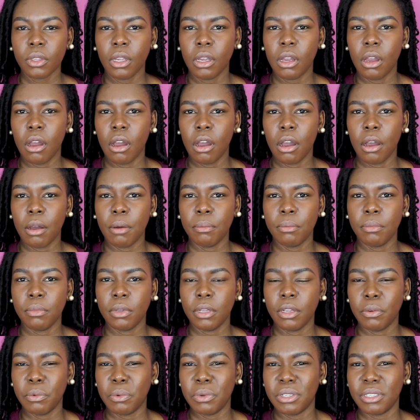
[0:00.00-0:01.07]

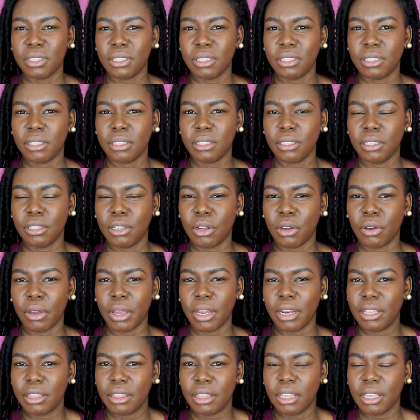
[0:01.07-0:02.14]

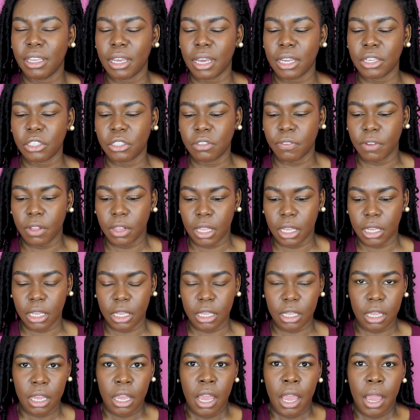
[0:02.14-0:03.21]
anything. I just felt
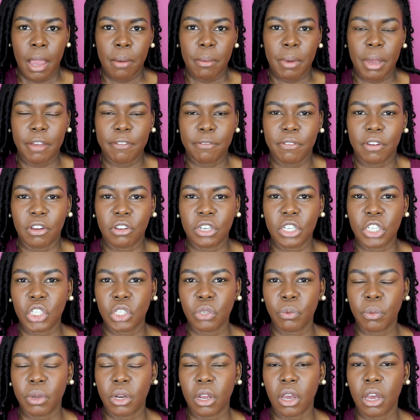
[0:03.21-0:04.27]
like my
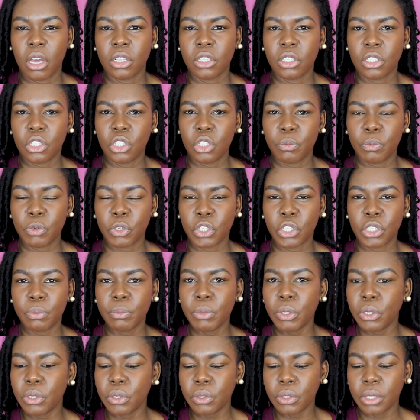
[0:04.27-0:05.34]
foundation went on super
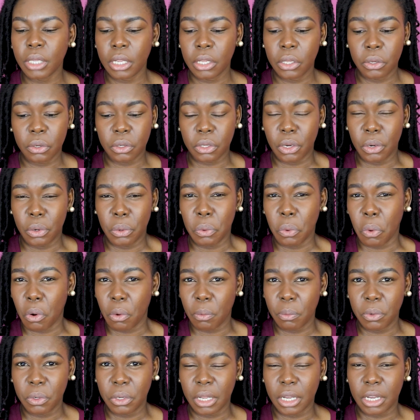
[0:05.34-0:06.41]
smooth. It looked
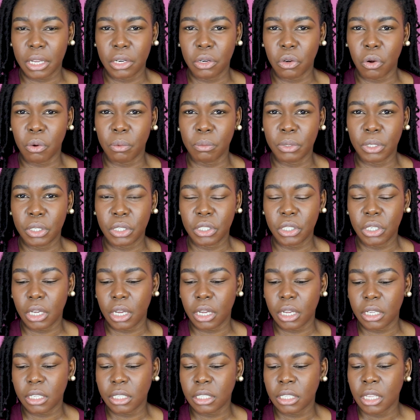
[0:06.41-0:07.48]
normal, like it normally
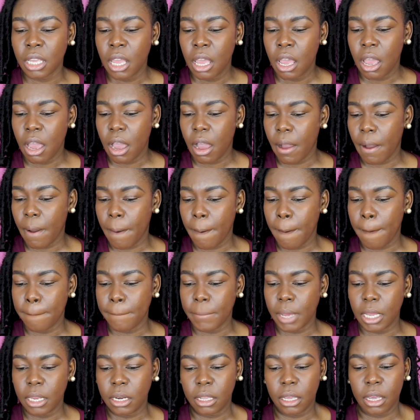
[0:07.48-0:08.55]
does.
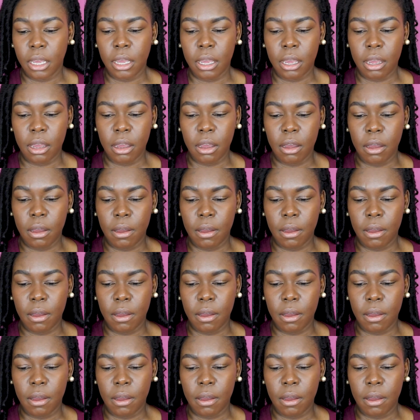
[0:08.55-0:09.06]
And yeah,